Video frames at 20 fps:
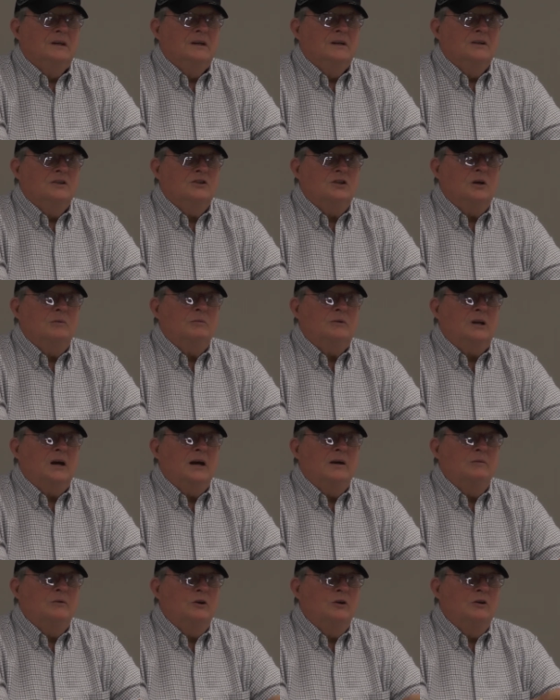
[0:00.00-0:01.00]

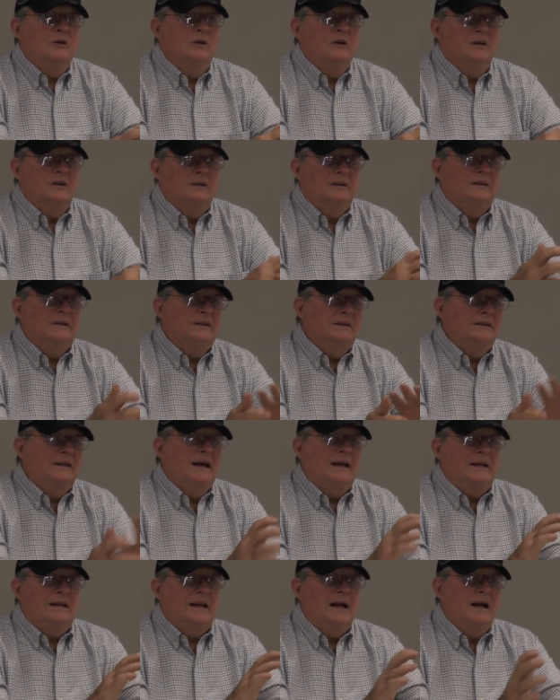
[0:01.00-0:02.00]
sometime during
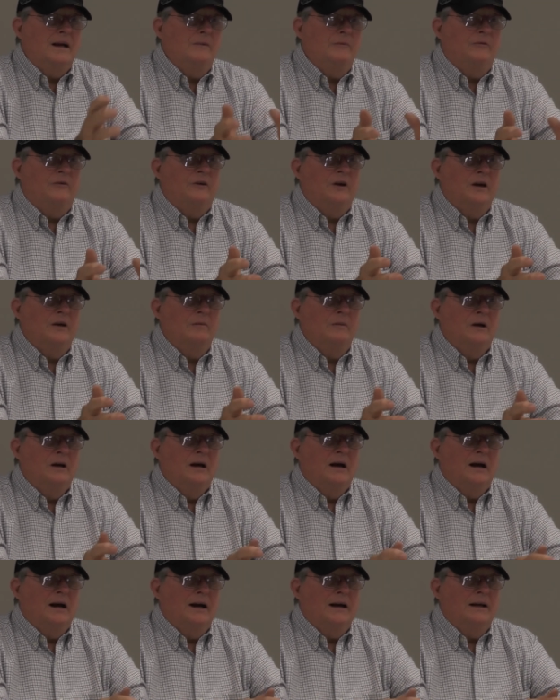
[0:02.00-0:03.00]
that time frame,
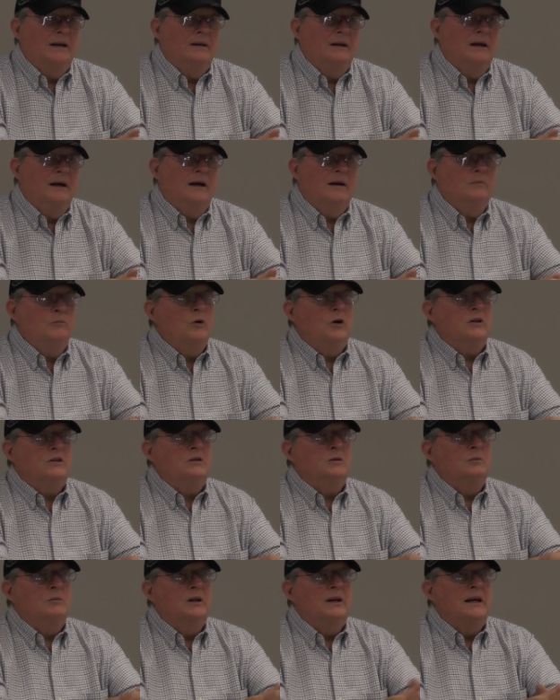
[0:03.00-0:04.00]
I'd bought
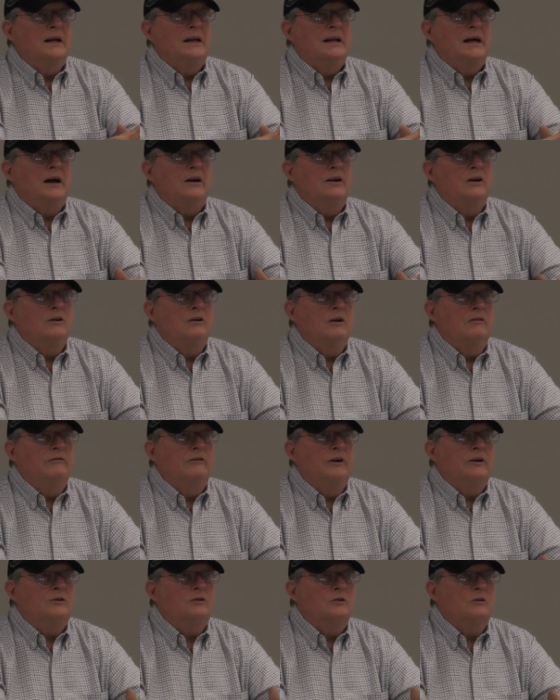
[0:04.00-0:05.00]
some land out here on
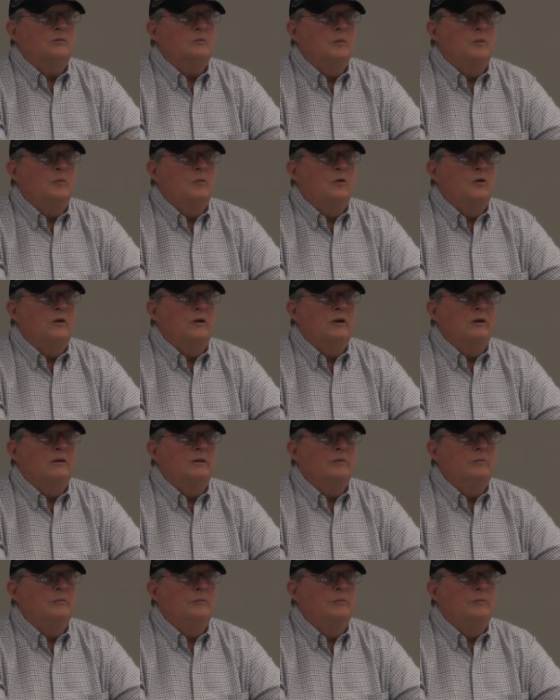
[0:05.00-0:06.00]
Veterans Memorial
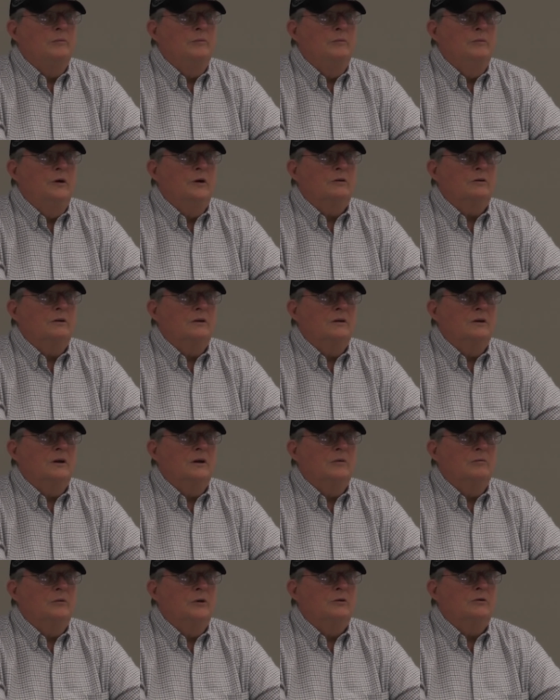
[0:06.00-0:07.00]
and
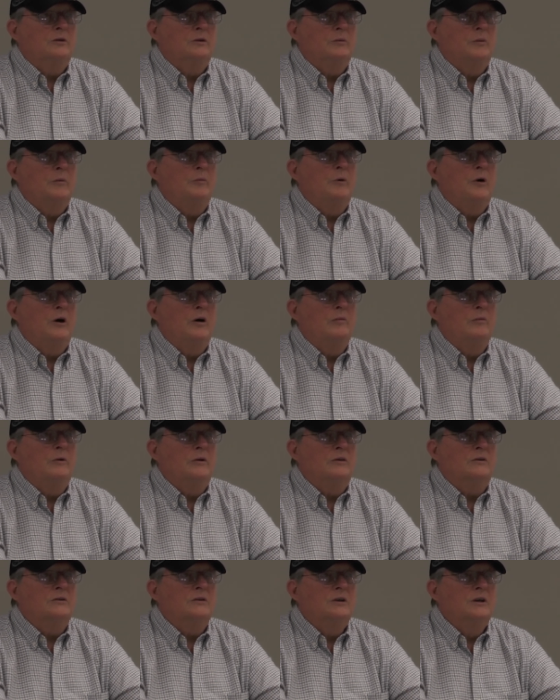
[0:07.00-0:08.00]
built some
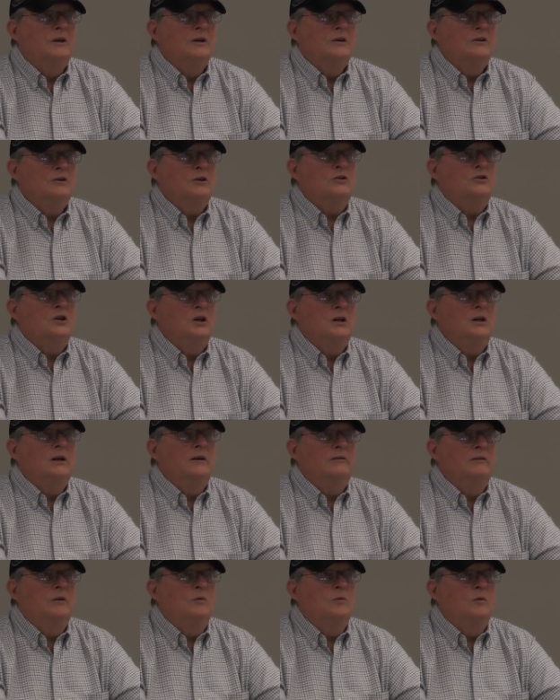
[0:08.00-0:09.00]
apartments. Okay. So she
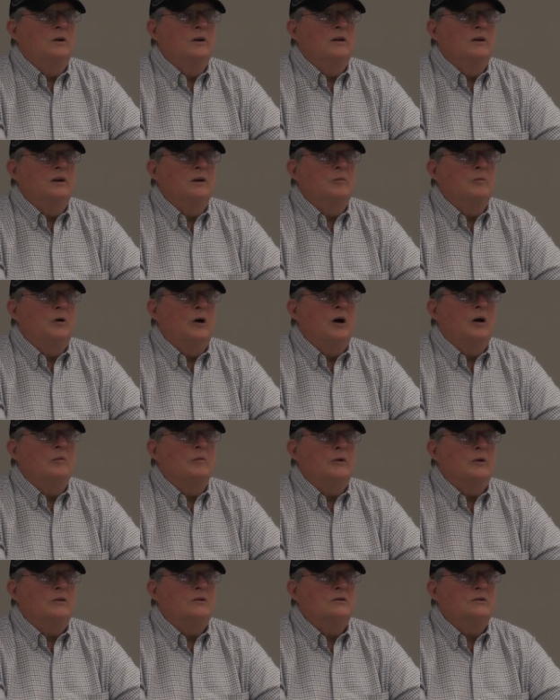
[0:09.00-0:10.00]
lived in one of the
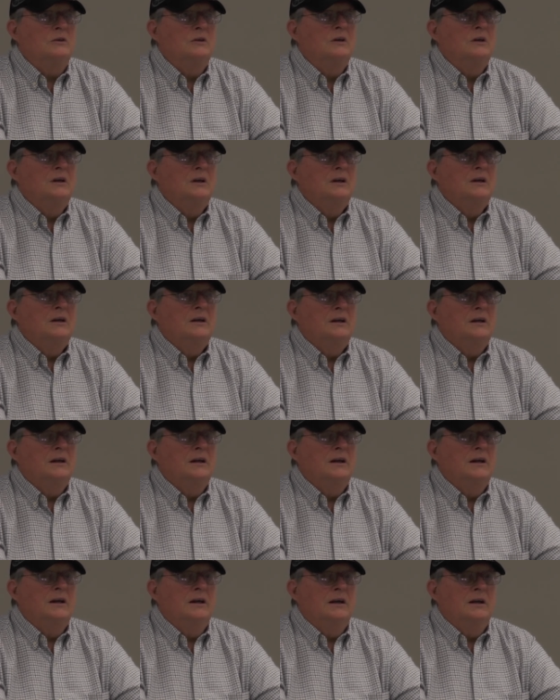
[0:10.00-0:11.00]
apartments,
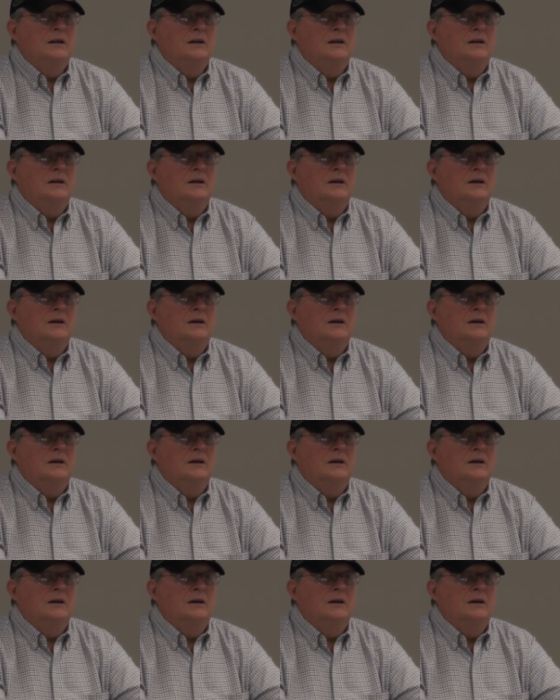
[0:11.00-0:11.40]
and